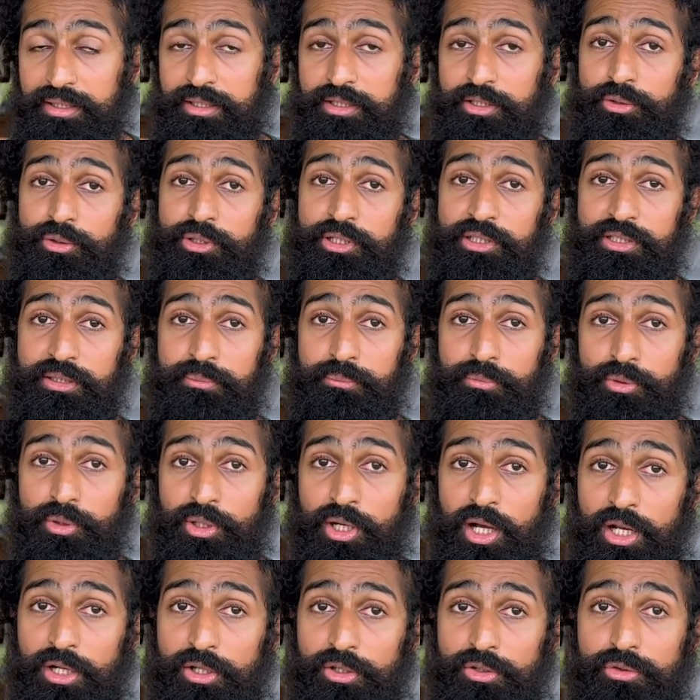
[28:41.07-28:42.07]
during the
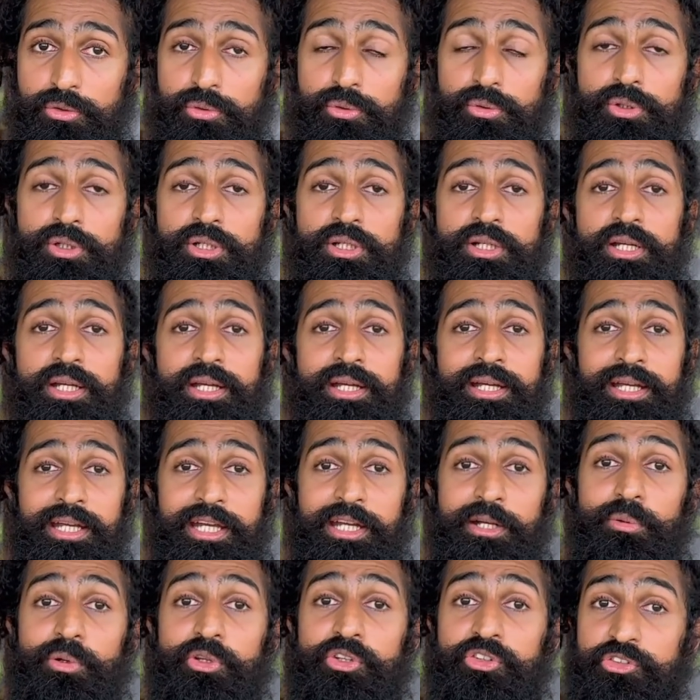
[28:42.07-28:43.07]
Mughal rule,
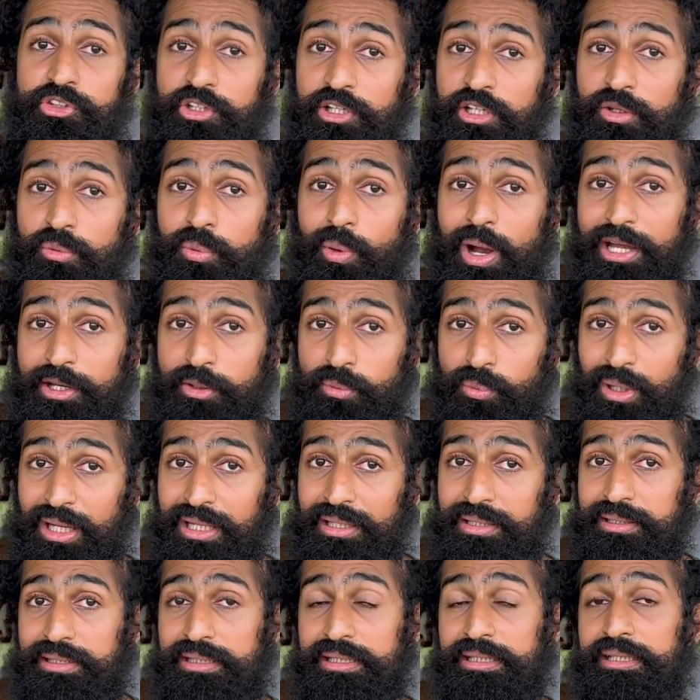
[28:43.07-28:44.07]
it was still quite
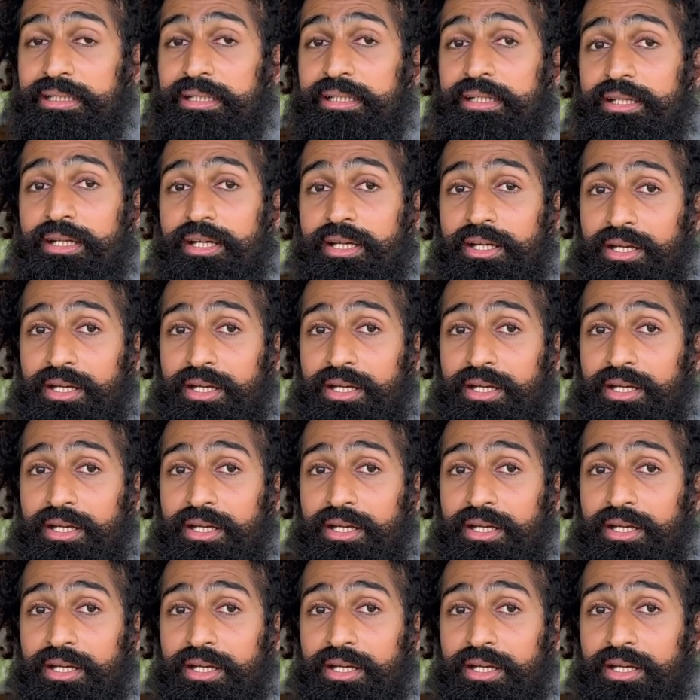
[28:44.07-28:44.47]
wealthy.